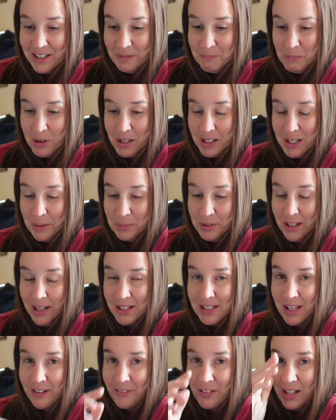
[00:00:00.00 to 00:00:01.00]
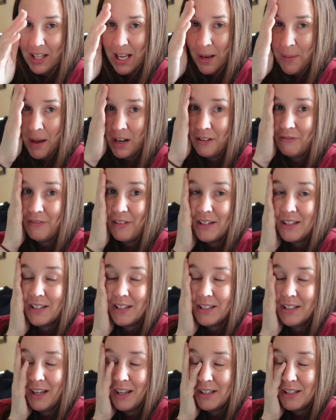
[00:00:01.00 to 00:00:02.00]
Marketplace, I feel like I'm at a risk
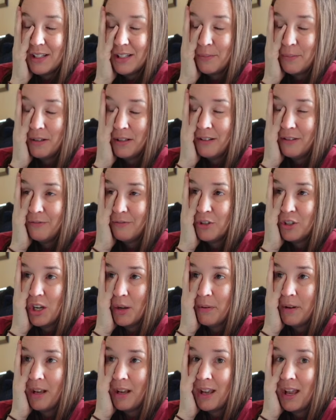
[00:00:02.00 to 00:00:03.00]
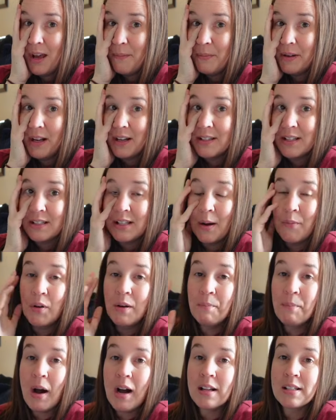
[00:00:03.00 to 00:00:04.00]
to get suspended from shipping again because someone
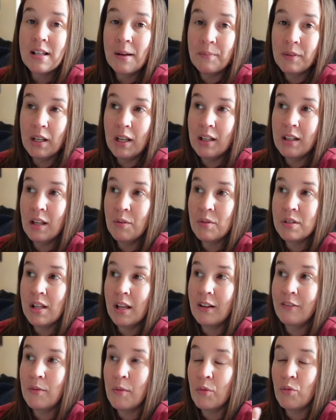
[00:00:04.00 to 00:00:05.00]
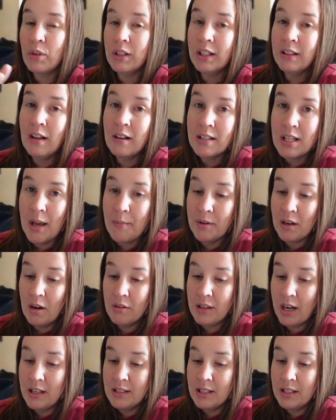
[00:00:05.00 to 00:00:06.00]
bought something that was like from a really long time ago
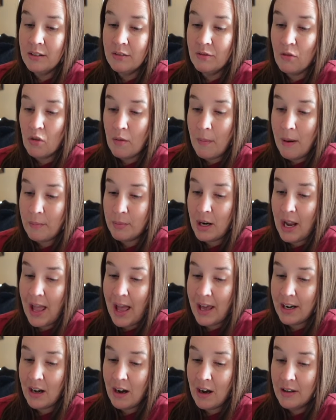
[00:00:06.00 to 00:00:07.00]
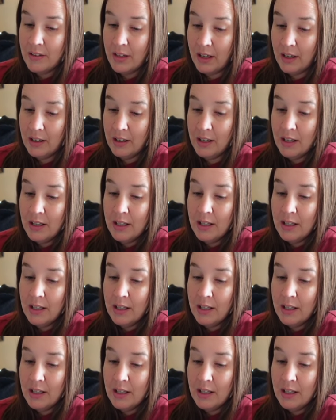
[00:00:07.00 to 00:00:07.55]
that I didn't remember I had on there,